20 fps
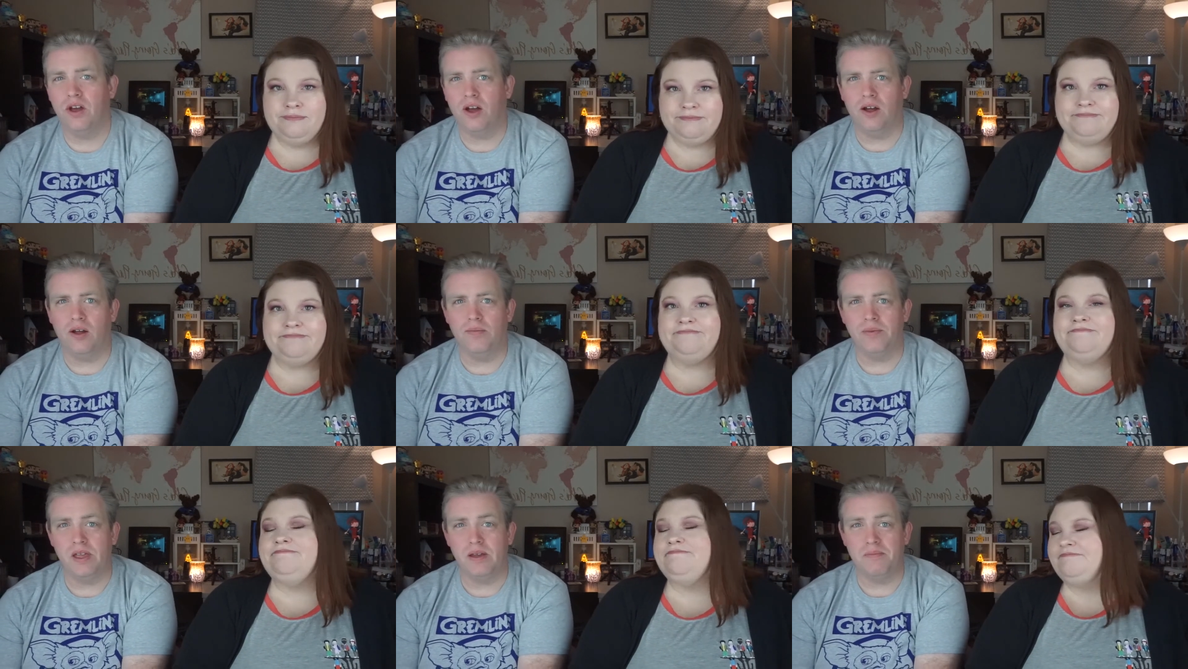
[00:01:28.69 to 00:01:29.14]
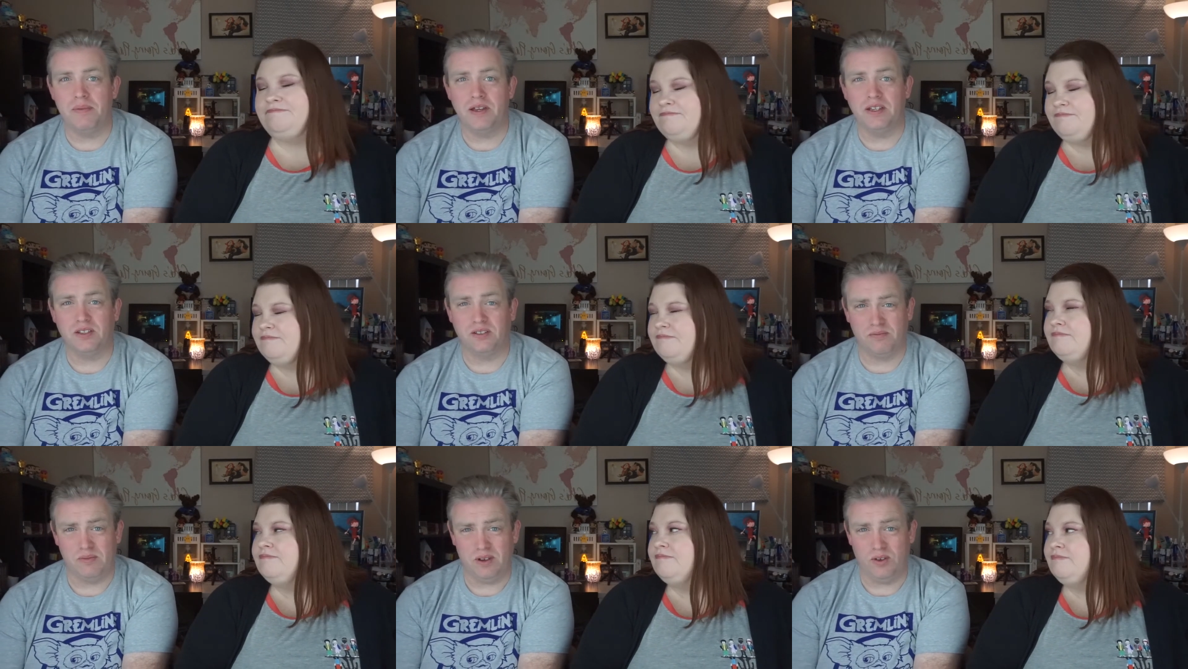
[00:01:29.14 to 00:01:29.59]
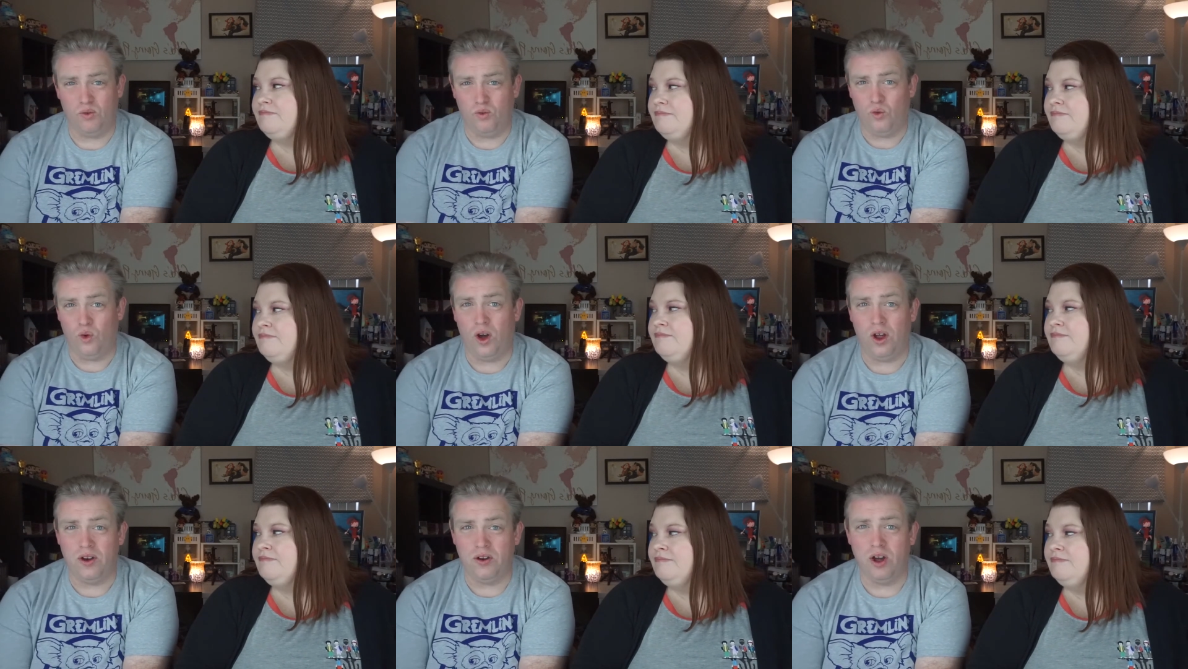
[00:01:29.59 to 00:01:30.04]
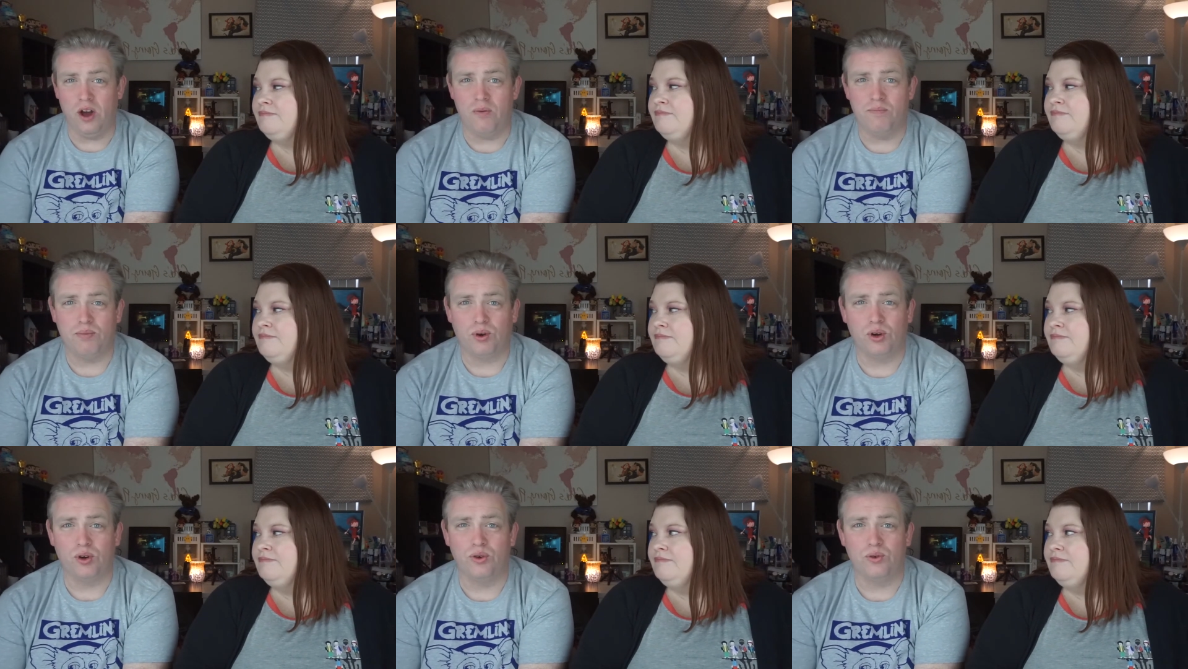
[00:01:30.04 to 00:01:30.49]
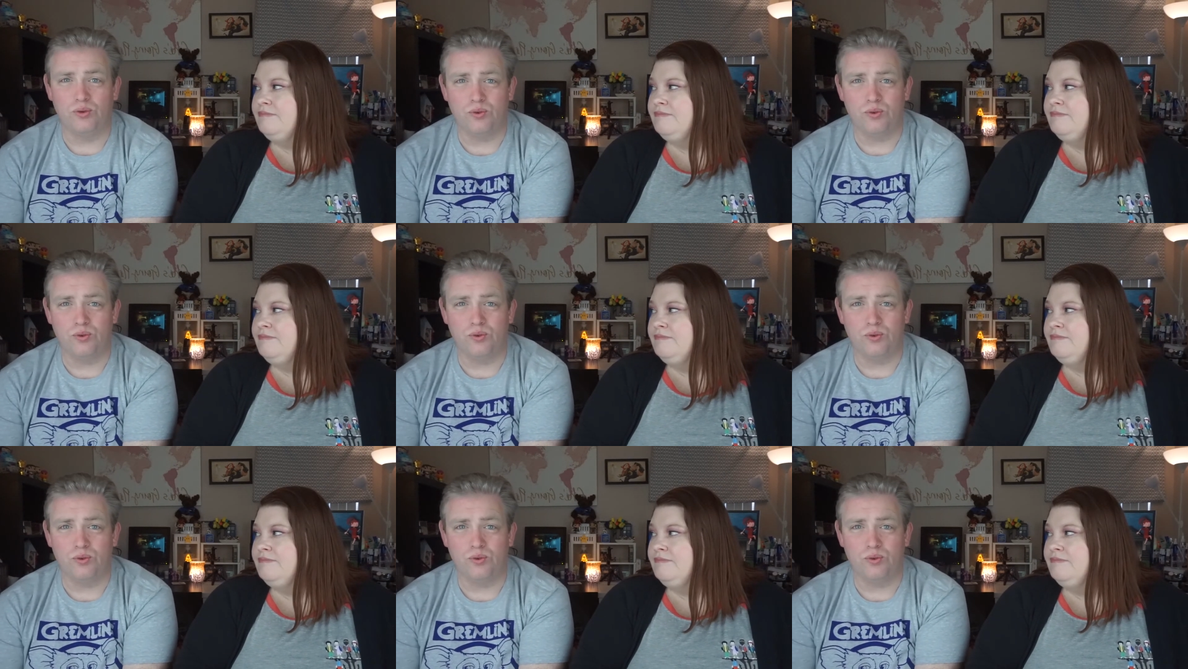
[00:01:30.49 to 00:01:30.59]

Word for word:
Speaker 1: Um, that basically meant one per